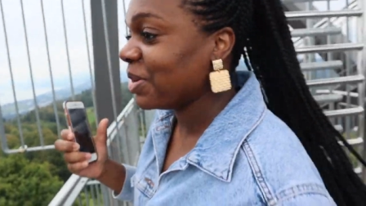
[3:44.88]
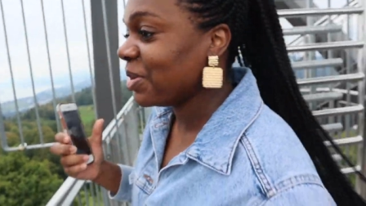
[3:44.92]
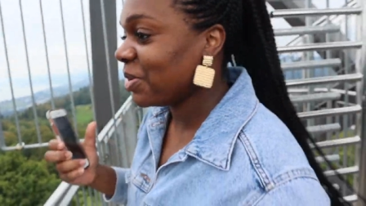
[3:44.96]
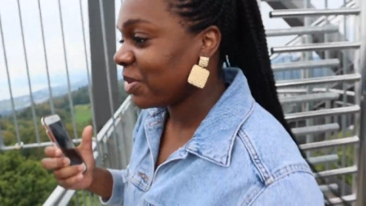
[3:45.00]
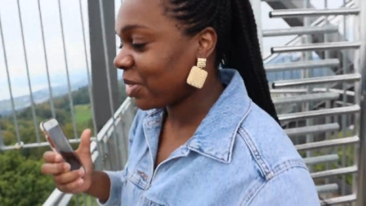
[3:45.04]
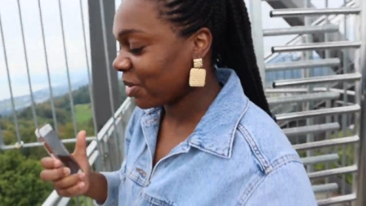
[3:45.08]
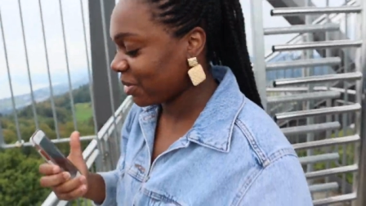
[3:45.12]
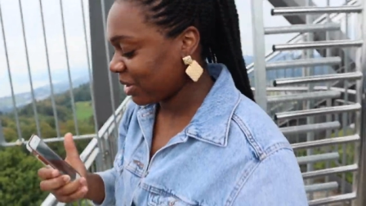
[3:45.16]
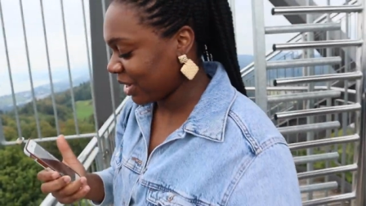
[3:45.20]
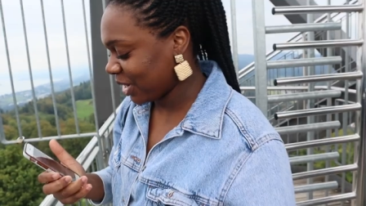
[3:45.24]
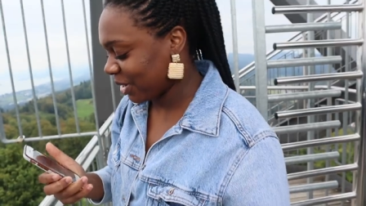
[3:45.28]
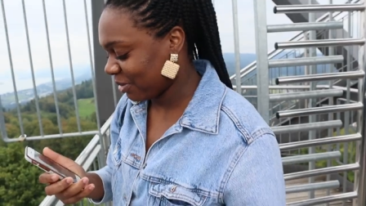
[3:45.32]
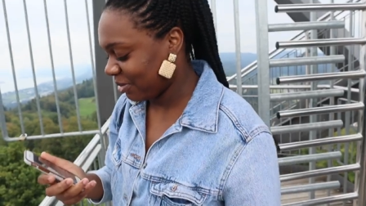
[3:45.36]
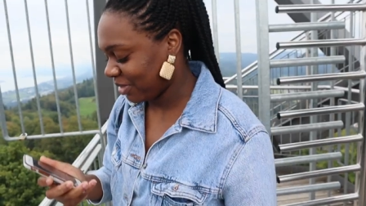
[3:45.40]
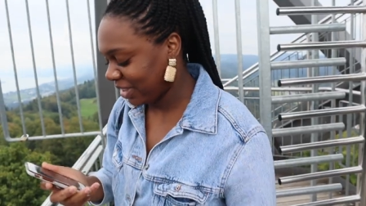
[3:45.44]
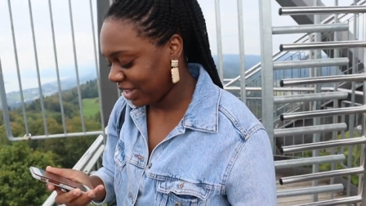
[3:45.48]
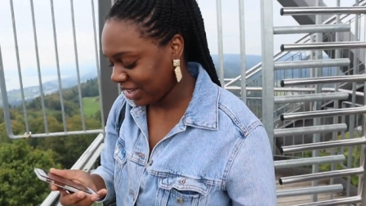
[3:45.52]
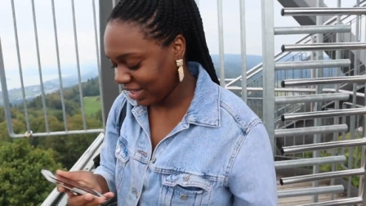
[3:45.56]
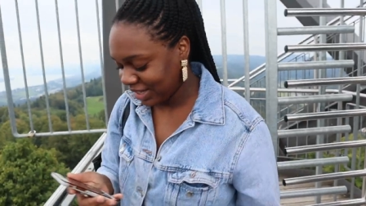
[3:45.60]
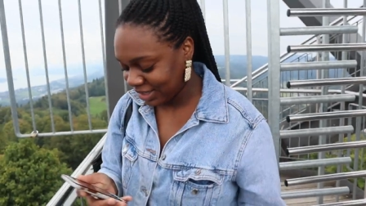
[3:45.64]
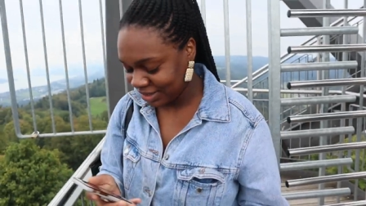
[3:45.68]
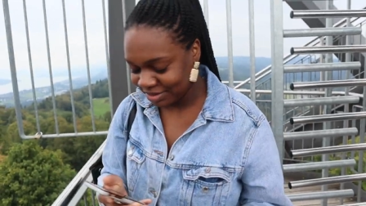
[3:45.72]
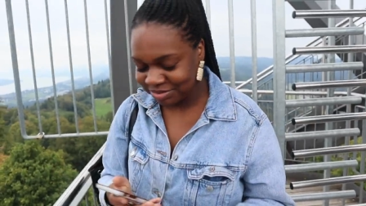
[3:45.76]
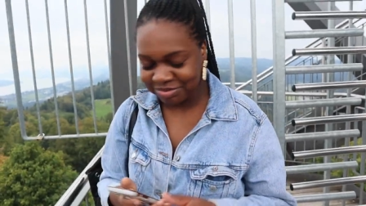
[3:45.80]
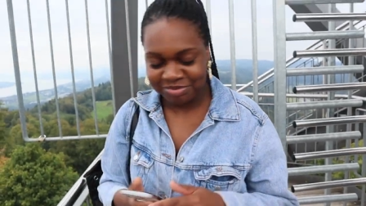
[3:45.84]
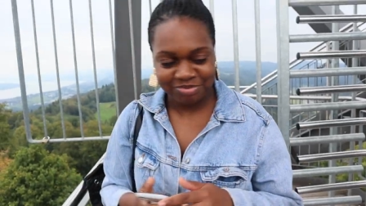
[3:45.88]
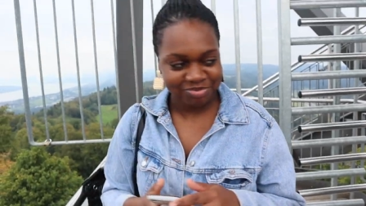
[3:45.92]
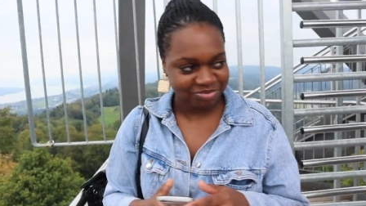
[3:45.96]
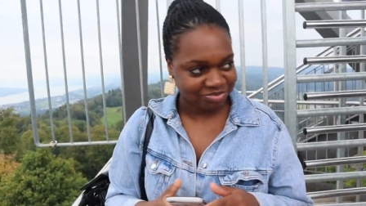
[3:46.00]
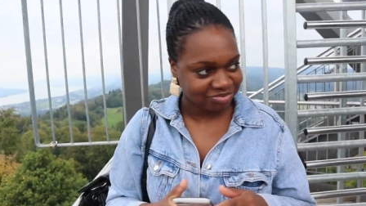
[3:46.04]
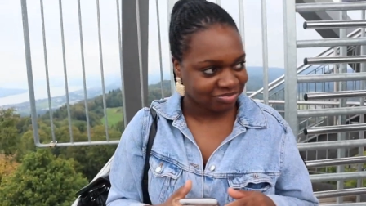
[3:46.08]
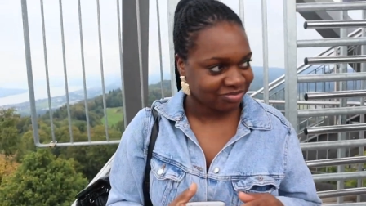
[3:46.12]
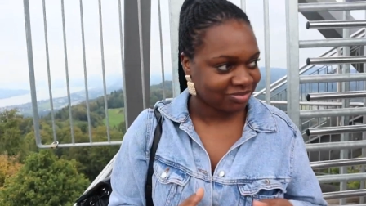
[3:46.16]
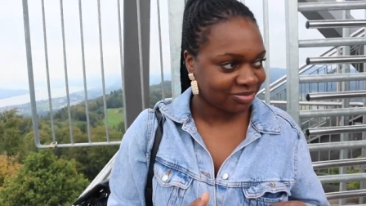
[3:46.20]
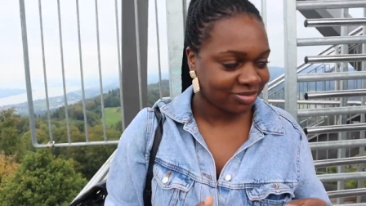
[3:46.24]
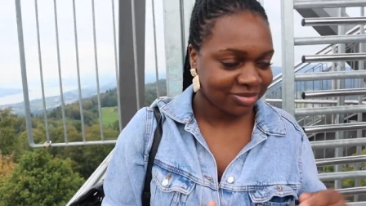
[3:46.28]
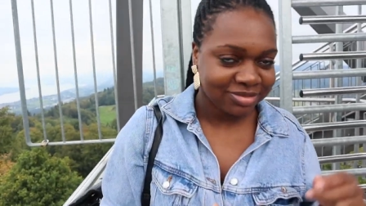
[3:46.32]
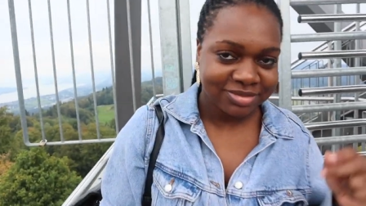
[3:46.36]
it all the way up there. We
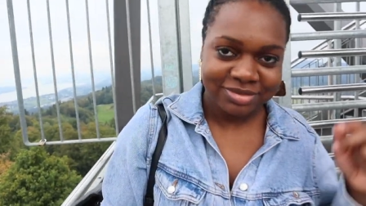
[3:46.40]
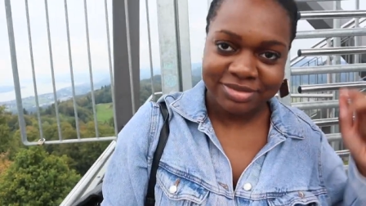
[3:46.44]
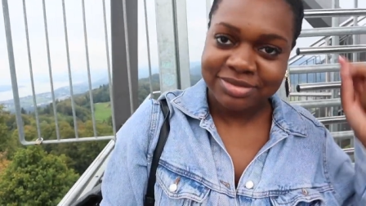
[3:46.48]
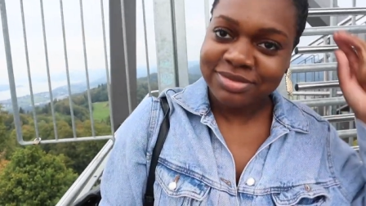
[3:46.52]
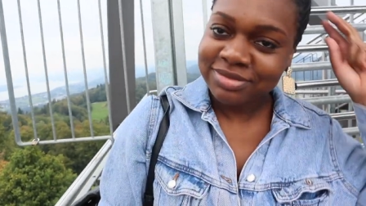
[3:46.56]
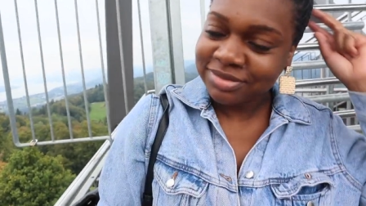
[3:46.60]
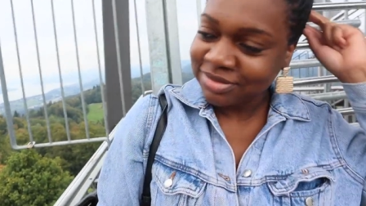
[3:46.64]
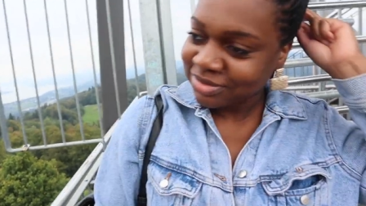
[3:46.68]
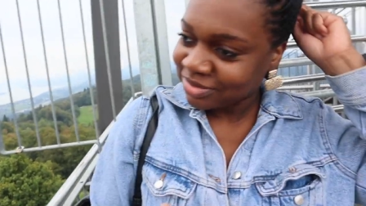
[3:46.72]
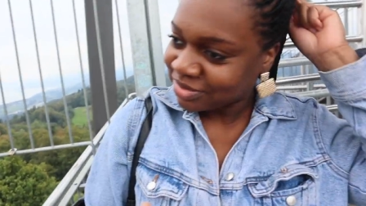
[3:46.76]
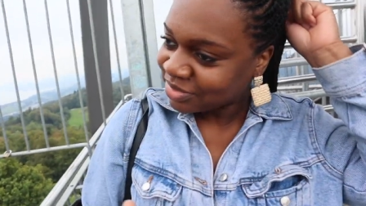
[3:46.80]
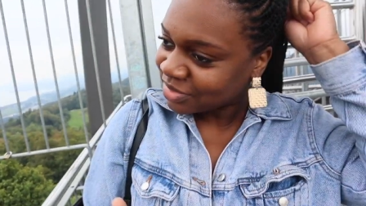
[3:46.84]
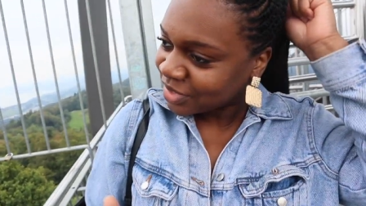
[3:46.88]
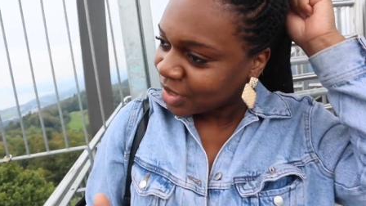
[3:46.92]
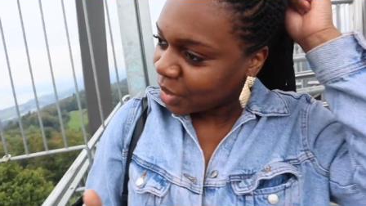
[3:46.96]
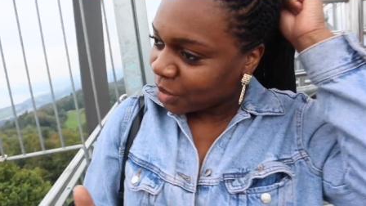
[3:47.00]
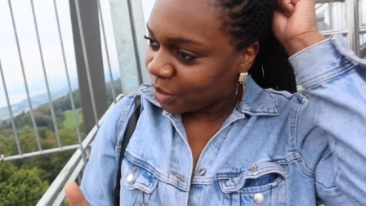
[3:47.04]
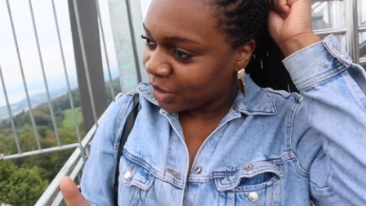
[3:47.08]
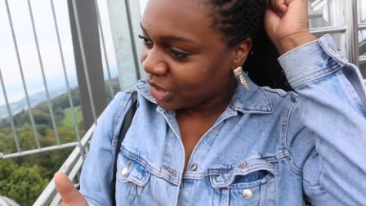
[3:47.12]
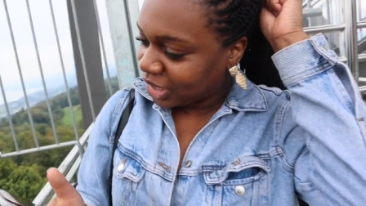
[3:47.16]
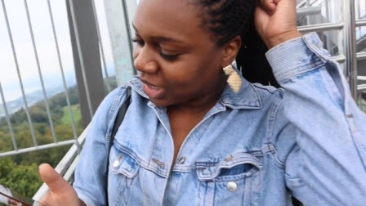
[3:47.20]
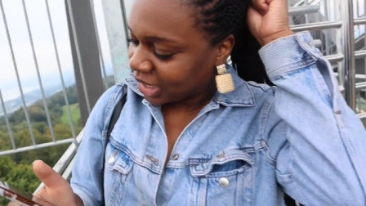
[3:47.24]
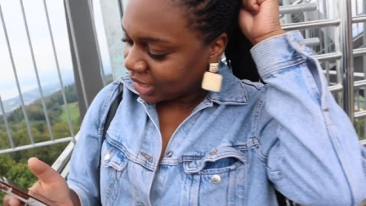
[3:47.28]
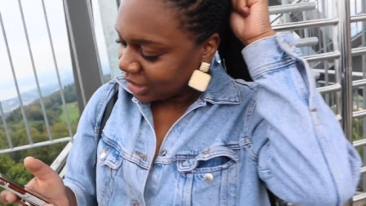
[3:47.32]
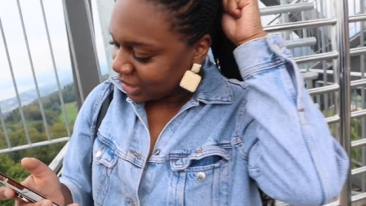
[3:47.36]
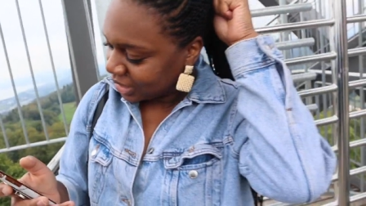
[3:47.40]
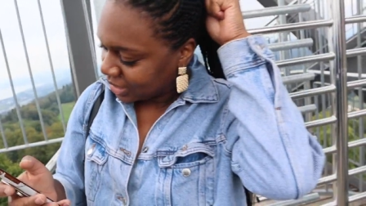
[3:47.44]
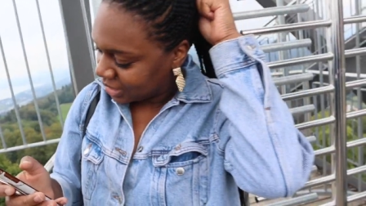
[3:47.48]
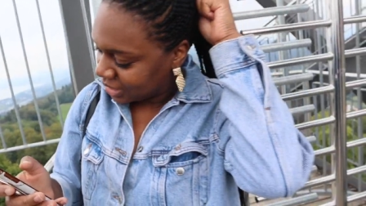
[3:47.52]
got this. We, we got, got,